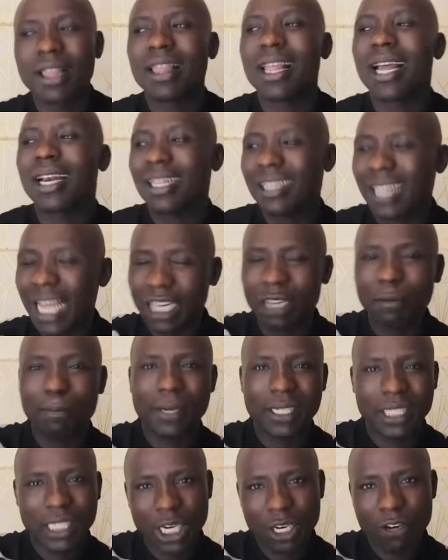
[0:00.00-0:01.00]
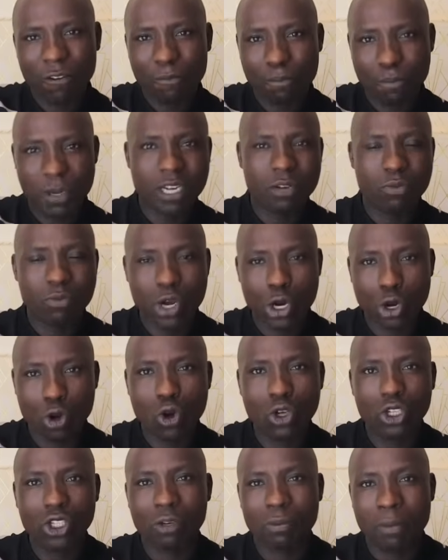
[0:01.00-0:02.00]
that 30% of bitumen
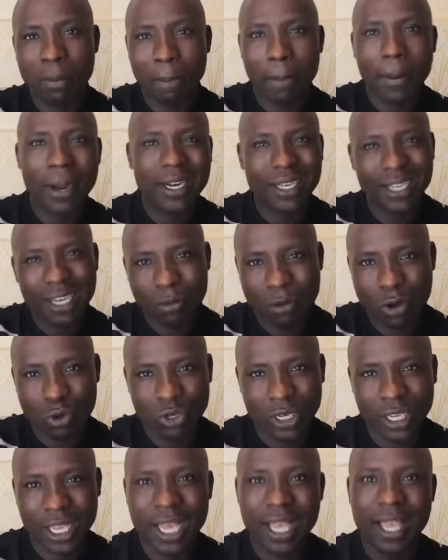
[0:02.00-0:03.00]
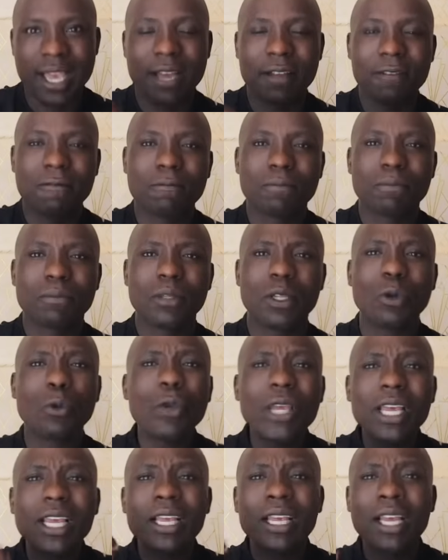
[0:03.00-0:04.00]
roads to be built in Mount Kenya.
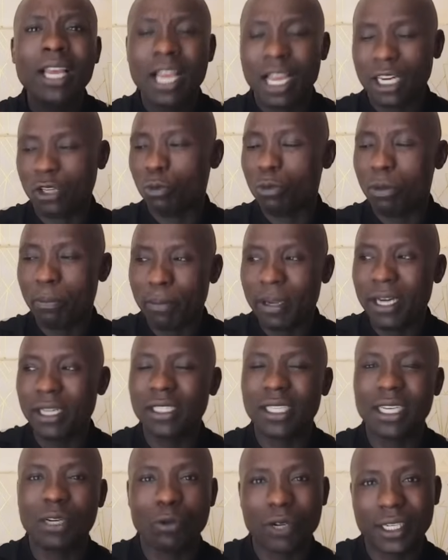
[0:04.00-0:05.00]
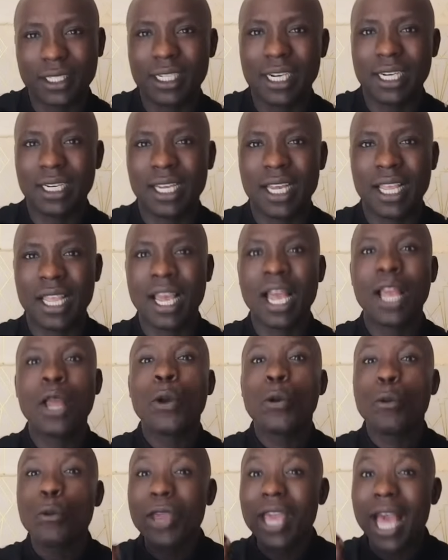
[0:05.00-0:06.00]
To be built in Western Kenya.
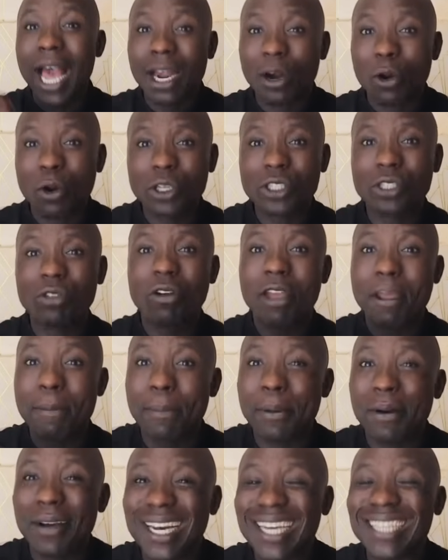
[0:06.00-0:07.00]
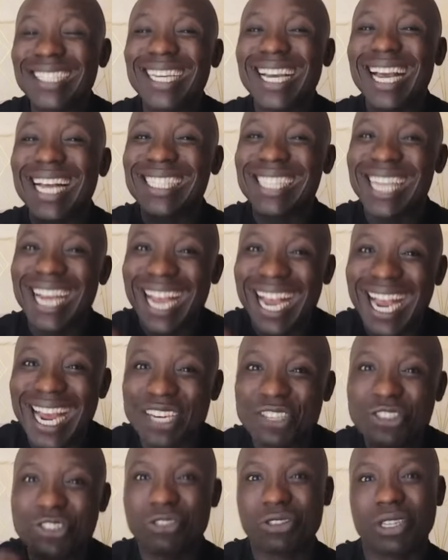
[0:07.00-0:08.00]
We are also hypocritic as a
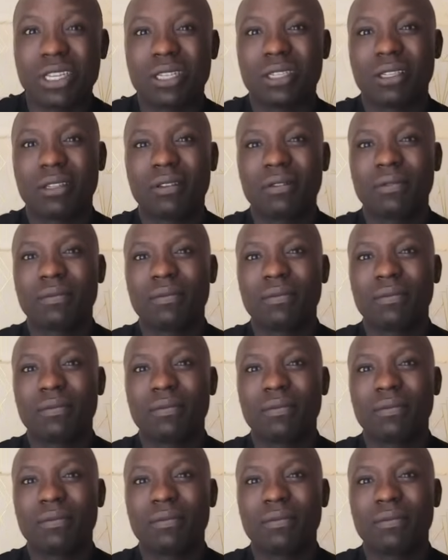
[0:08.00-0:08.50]
country.